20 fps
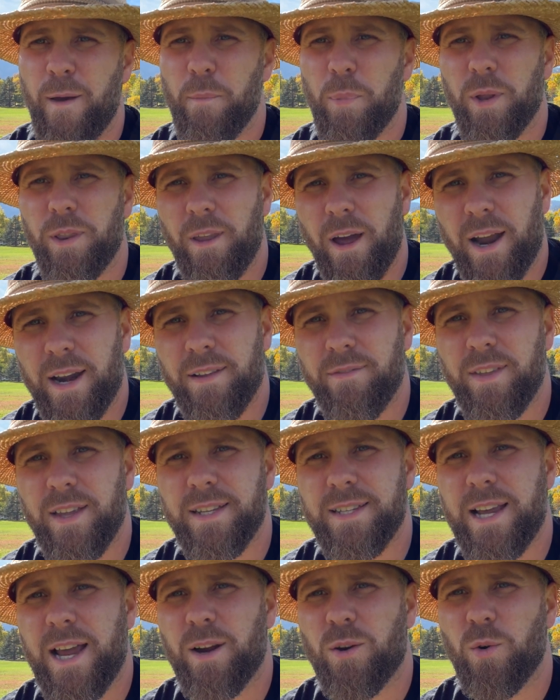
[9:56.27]
but not if they
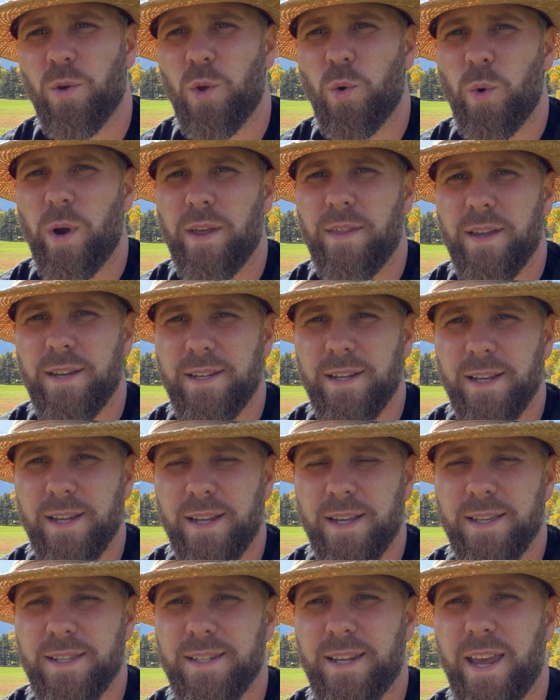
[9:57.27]
tackle the way they did
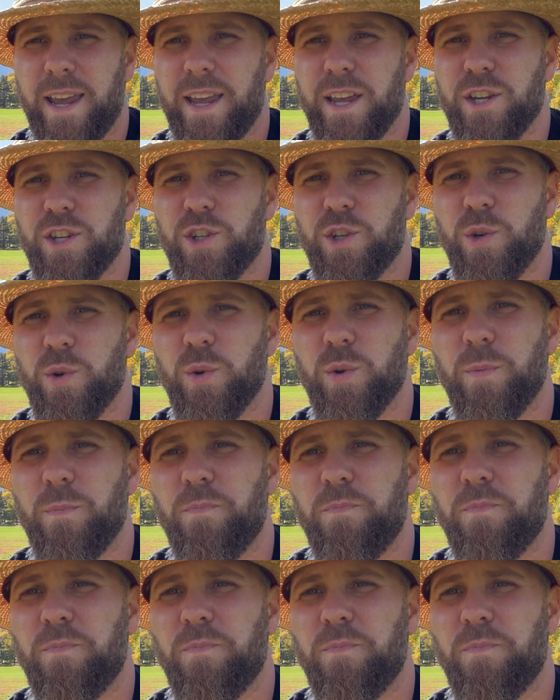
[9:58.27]
against KSU.